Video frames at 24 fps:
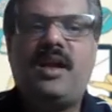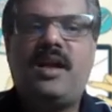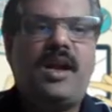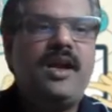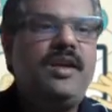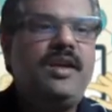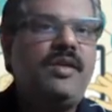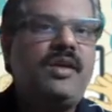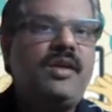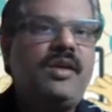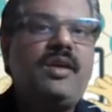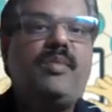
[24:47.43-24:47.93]

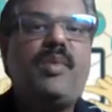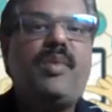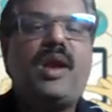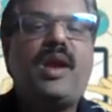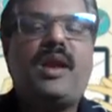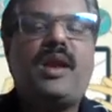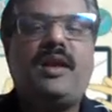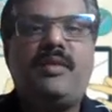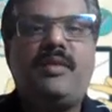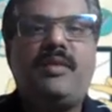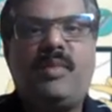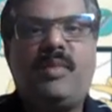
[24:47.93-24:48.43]
and you can make
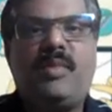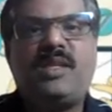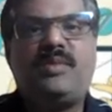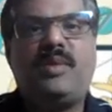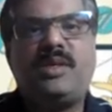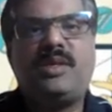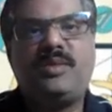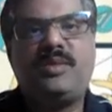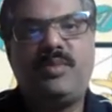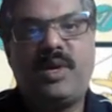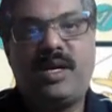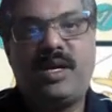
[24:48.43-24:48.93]
it much
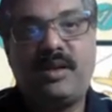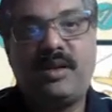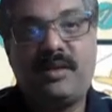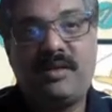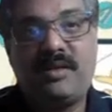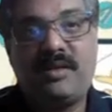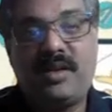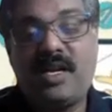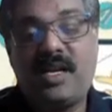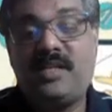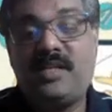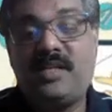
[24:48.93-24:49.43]
better.
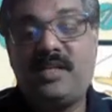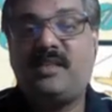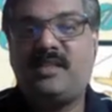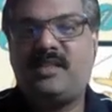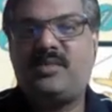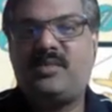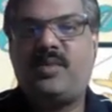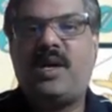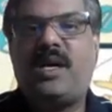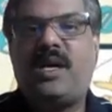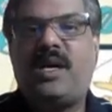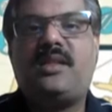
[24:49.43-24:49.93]
And this
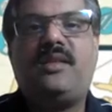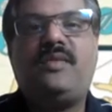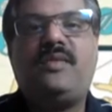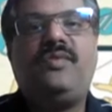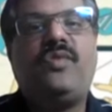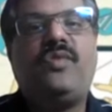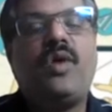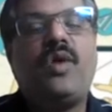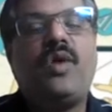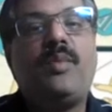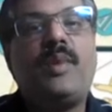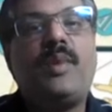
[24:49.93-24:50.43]
is where the
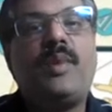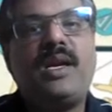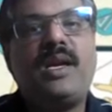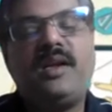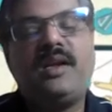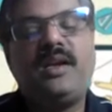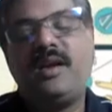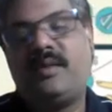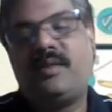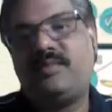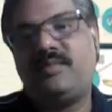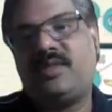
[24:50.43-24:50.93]

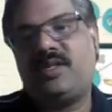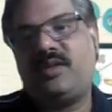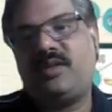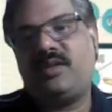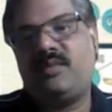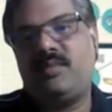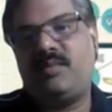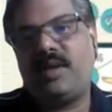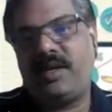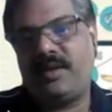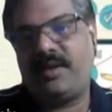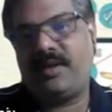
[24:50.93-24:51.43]
formatting comes into
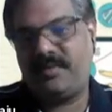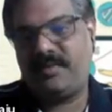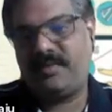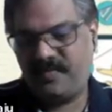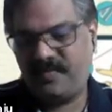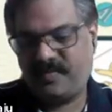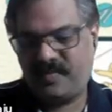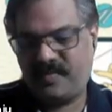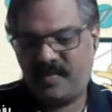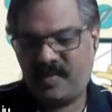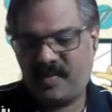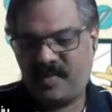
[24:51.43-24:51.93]
play,
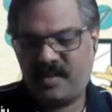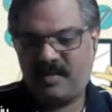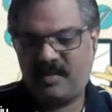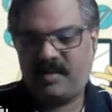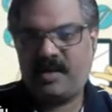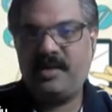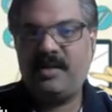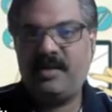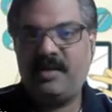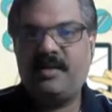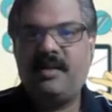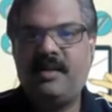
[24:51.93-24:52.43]

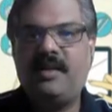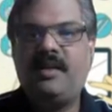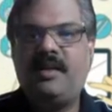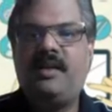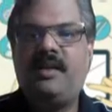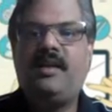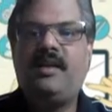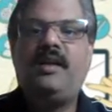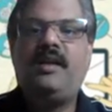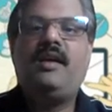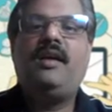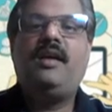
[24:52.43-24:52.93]
right?
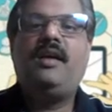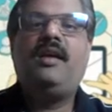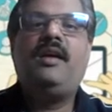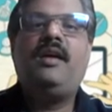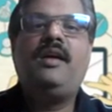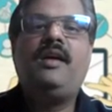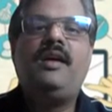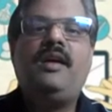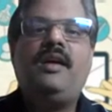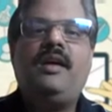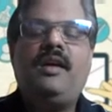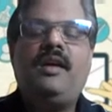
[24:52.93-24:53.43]

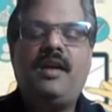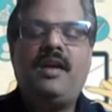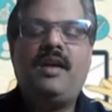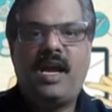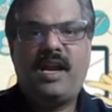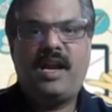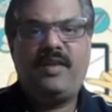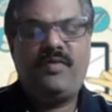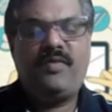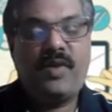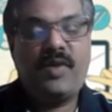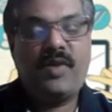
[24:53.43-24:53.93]

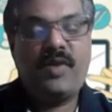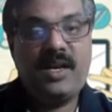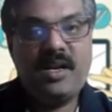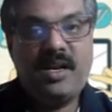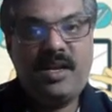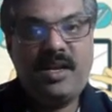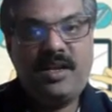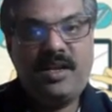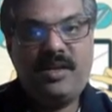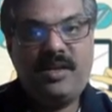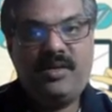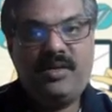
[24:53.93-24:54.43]
And
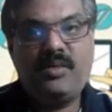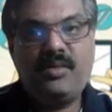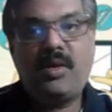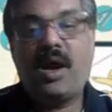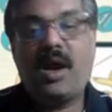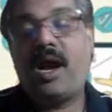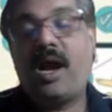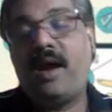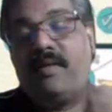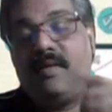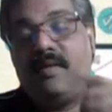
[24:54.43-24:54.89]
finally, you have